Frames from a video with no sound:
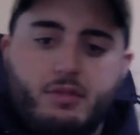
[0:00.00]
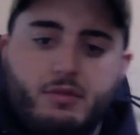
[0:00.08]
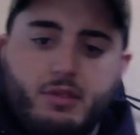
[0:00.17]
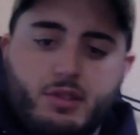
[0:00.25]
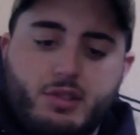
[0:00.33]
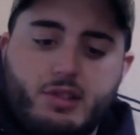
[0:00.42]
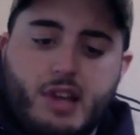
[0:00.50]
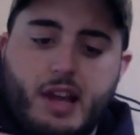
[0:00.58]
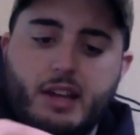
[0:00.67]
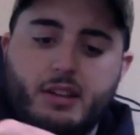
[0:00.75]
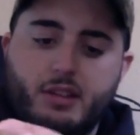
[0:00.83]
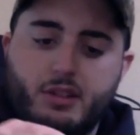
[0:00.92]
just
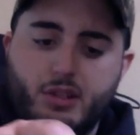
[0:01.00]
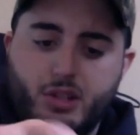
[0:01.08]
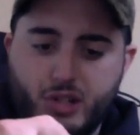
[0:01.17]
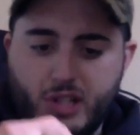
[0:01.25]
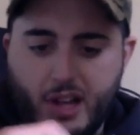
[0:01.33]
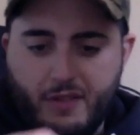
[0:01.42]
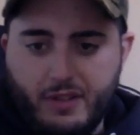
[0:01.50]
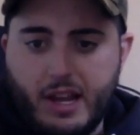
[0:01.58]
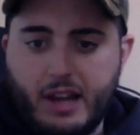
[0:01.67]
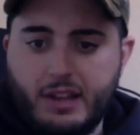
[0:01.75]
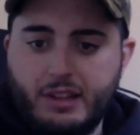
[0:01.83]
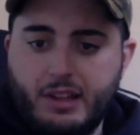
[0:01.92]
take it, you shove it
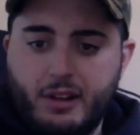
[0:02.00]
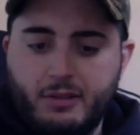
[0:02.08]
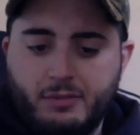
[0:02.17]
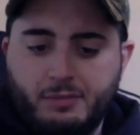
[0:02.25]
down in there.